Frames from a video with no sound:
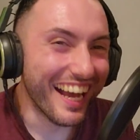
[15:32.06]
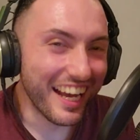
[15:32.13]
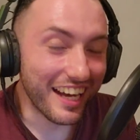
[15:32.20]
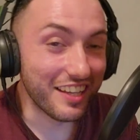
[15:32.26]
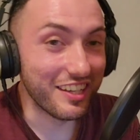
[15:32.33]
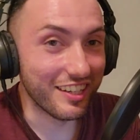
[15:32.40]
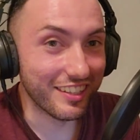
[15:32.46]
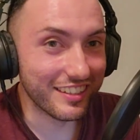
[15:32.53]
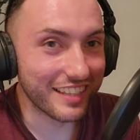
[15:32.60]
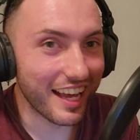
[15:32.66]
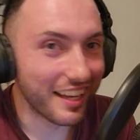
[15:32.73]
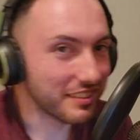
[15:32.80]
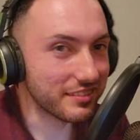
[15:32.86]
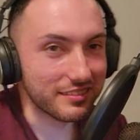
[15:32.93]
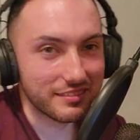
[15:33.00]
You hearing
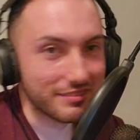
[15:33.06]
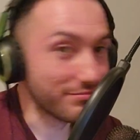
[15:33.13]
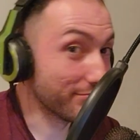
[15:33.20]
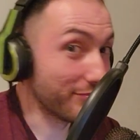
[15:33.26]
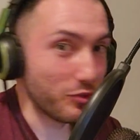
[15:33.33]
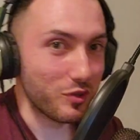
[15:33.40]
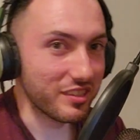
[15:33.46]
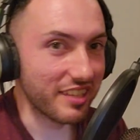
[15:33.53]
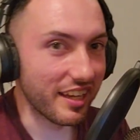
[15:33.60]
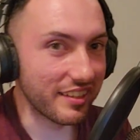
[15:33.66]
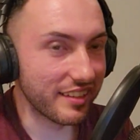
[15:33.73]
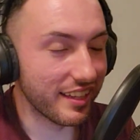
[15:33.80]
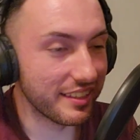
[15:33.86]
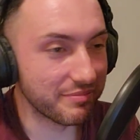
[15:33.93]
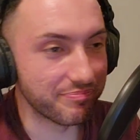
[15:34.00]
that? Wouldn't take that.